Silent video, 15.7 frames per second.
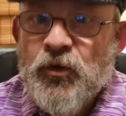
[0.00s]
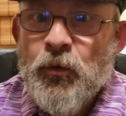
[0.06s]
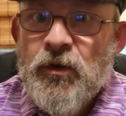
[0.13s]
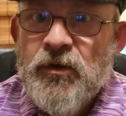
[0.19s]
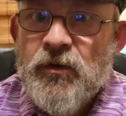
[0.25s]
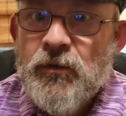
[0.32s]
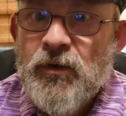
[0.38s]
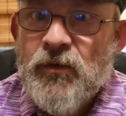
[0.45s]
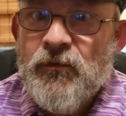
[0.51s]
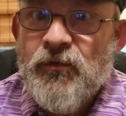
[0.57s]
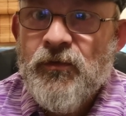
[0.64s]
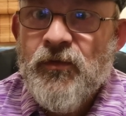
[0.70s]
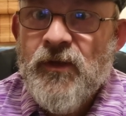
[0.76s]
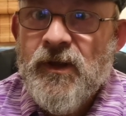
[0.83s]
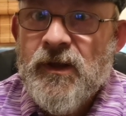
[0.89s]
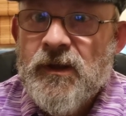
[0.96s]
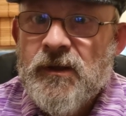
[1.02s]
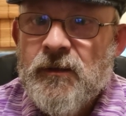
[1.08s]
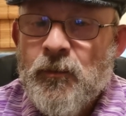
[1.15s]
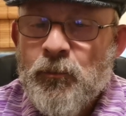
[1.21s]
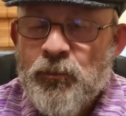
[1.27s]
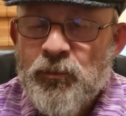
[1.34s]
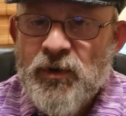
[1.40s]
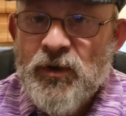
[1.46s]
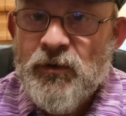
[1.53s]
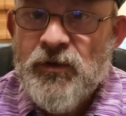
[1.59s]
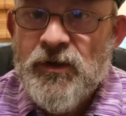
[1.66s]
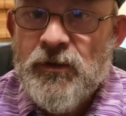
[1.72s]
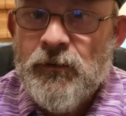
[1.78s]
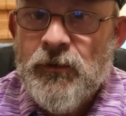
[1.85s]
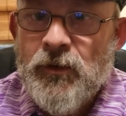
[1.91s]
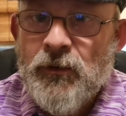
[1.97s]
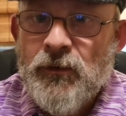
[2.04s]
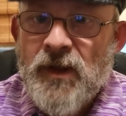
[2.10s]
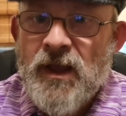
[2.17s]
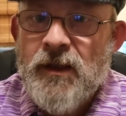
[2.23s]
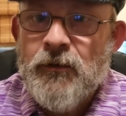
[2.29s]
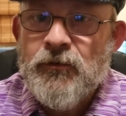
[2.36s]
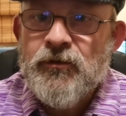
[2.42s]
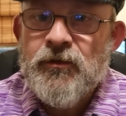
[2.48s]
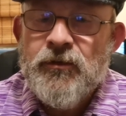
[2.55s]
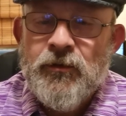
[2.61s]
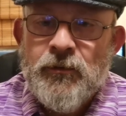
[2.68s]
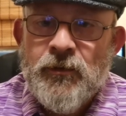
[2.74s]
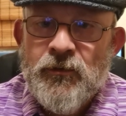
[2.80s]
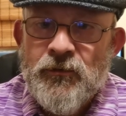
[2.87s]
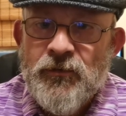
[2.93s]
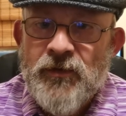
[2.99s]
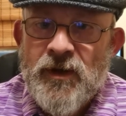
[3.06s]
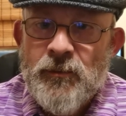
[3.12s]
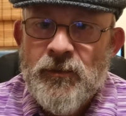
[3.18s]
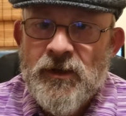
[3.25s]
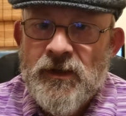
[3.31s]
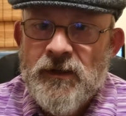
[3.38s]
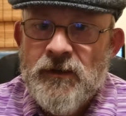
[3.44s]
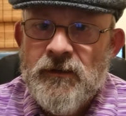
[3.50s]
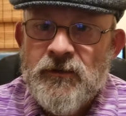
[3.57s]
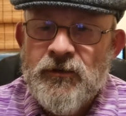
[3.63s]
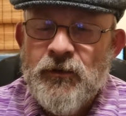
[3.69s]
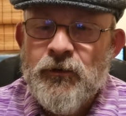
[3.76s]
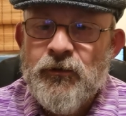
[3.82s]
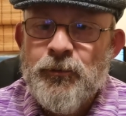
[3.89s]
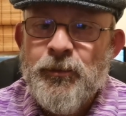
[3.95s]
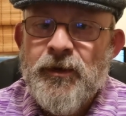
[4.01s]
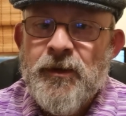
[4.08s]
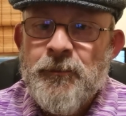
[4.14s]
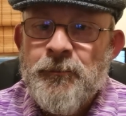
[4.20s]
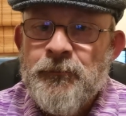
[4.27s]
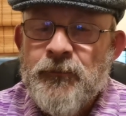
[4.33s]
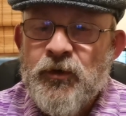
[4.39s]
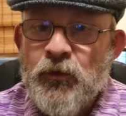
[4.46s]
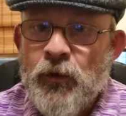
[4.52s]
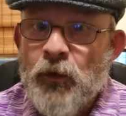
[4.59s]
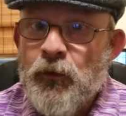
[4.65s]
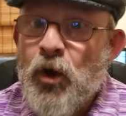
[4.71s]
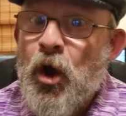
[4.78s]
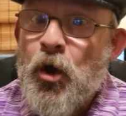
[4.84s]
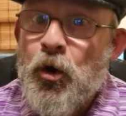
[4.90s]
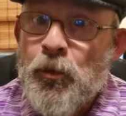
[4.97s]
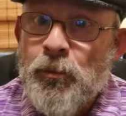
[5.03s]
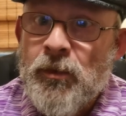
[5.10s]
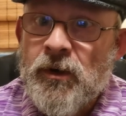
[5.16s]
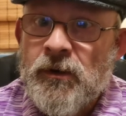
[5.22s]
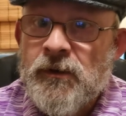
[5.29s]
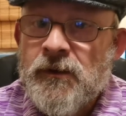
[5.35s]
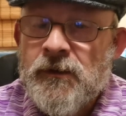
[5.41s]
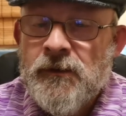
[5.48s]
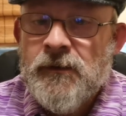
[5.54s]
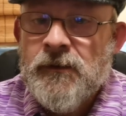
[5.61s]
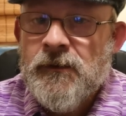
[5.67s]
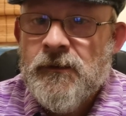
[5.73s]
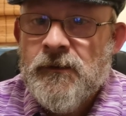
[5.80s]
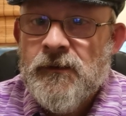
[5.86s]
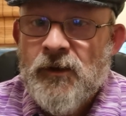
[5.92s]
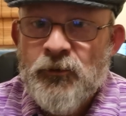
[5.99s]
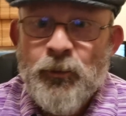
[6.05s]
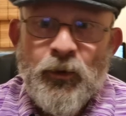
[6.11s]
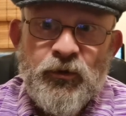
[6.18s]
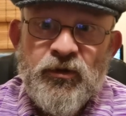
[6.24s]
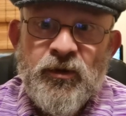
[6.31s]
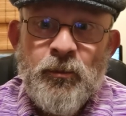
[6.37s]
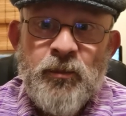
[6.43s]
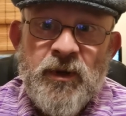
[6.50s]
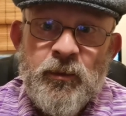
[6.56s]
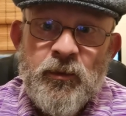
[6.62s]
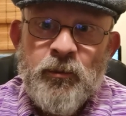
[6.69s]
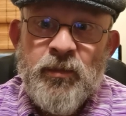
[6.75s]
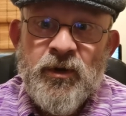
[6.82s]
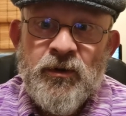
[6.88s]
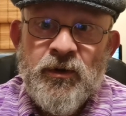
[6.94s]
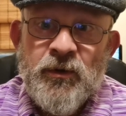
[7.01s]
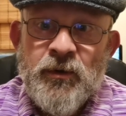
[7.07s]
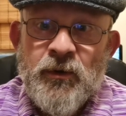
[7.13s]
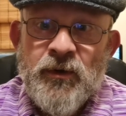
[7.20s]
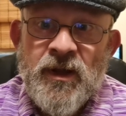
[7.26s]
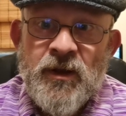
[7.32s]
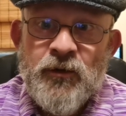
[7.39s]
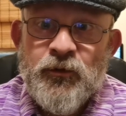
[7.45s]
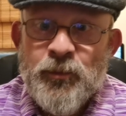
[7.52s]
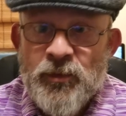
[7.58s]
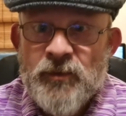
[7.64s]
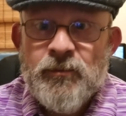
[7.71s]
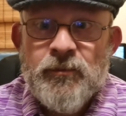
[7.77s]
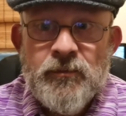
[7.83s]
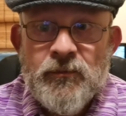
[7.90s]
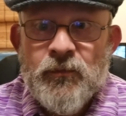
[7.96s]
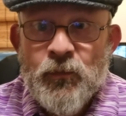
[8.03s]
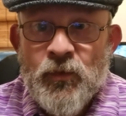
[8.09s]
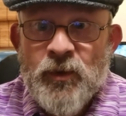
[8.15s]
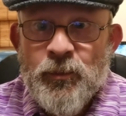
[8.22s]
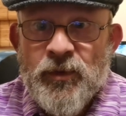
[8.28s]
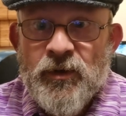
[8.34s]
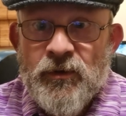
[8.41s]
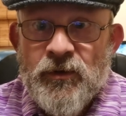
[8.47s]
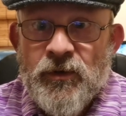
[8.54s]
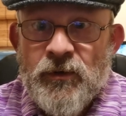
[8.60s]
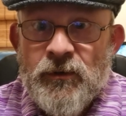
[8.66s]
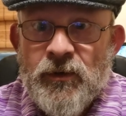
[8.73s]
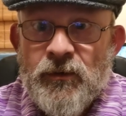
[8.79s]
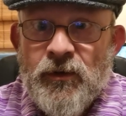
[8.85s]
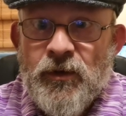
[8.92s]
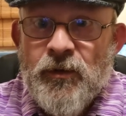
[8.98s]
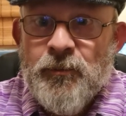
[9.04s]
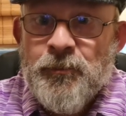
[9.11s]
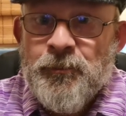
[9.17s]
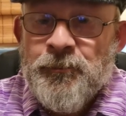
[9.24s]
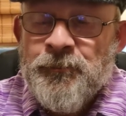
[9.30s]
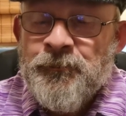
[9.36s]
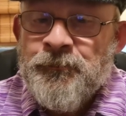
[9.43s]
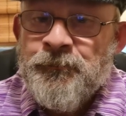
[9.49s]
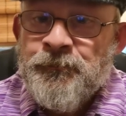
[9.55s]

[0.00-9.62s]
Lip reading: doing your own thing, building your own house and your own family, so to speak, your own home. I suppose some people build their own house, but we build our own home.